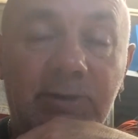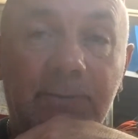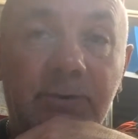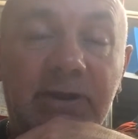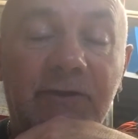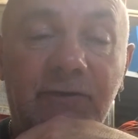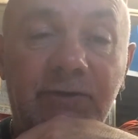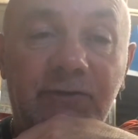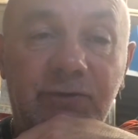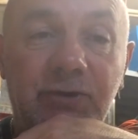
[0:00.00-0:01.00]
people
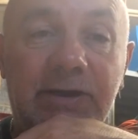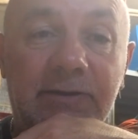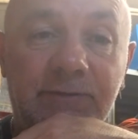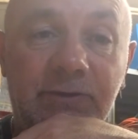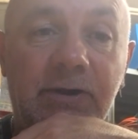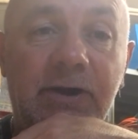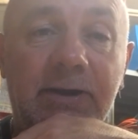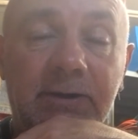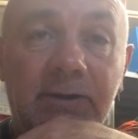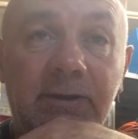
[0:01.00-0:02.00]
actually stood
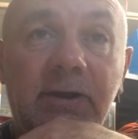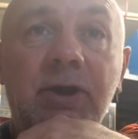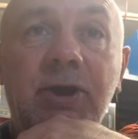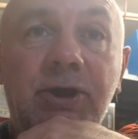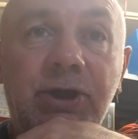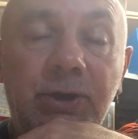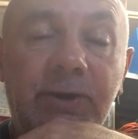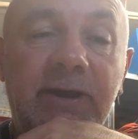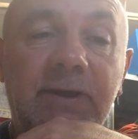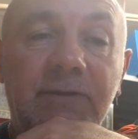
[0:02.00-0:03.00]
outside
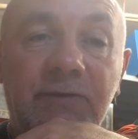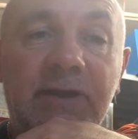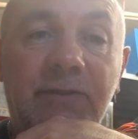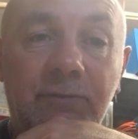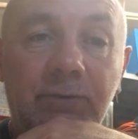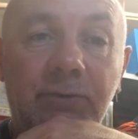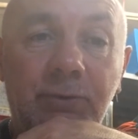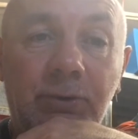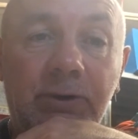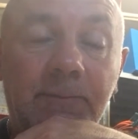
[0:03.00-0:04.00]
queuing to get through the
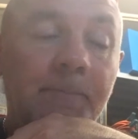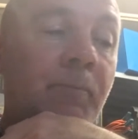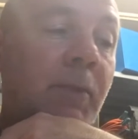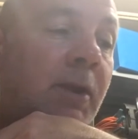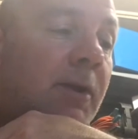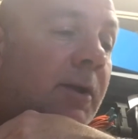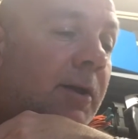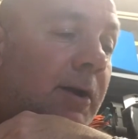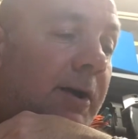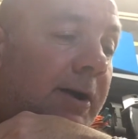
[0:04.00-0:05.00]
door.
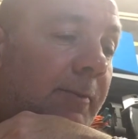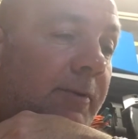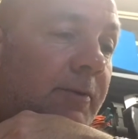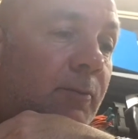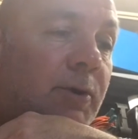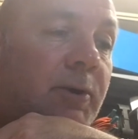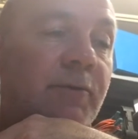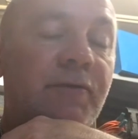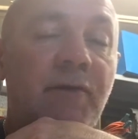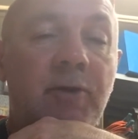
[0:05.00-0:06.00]
We
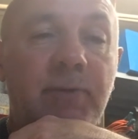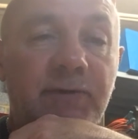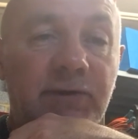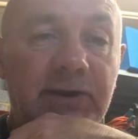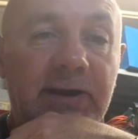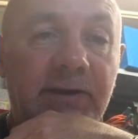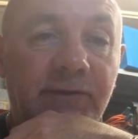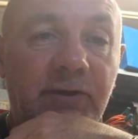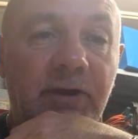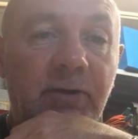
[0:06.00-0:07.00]
were so busy down there,
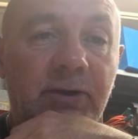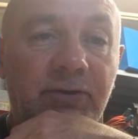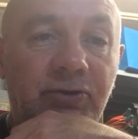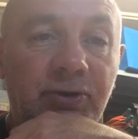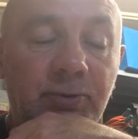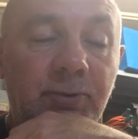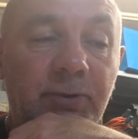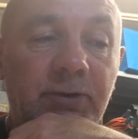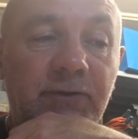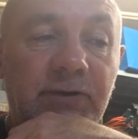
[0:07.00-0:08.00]
so I do
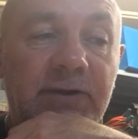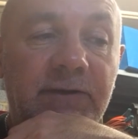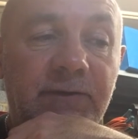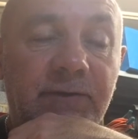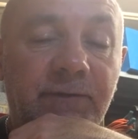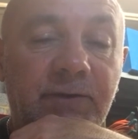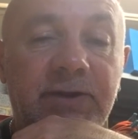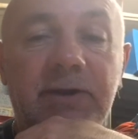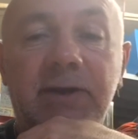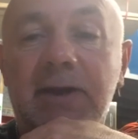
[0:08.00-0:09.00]
apologise if I
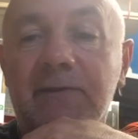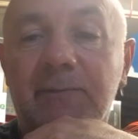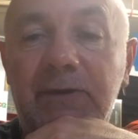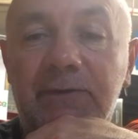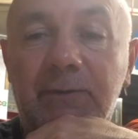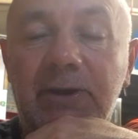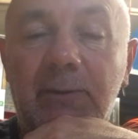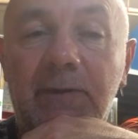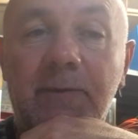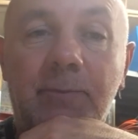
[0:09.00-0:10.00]
didn't get to speak to
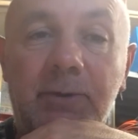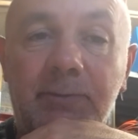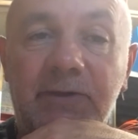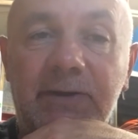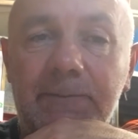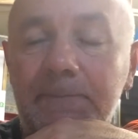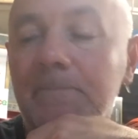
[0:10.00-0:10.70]
anyone that popped in.